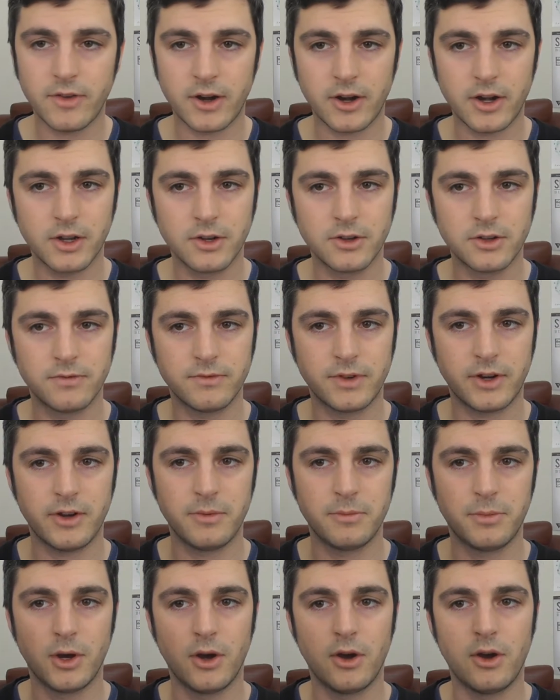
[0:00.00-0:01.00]
very good and very
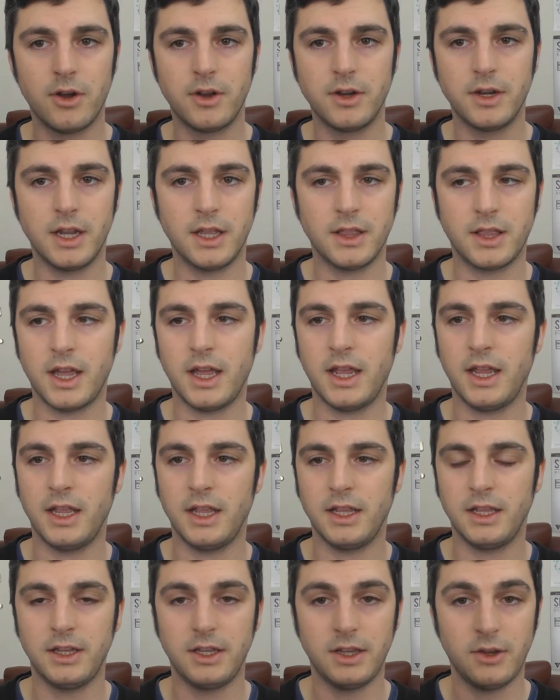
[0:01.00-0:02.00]
important
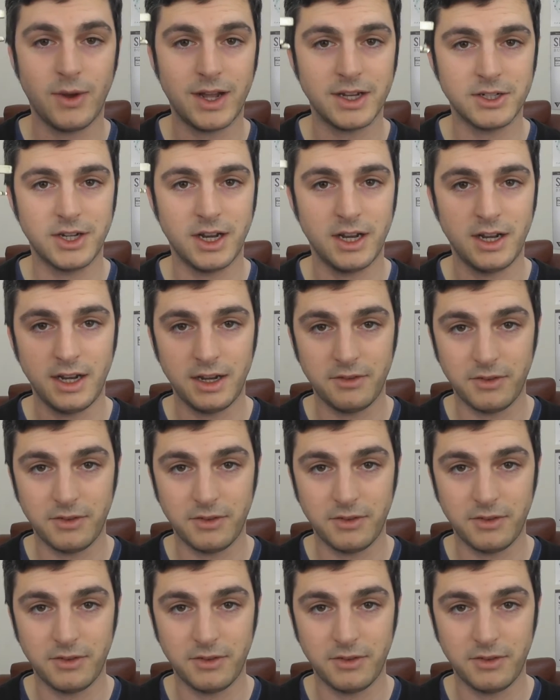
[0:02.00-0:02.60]
that you actually,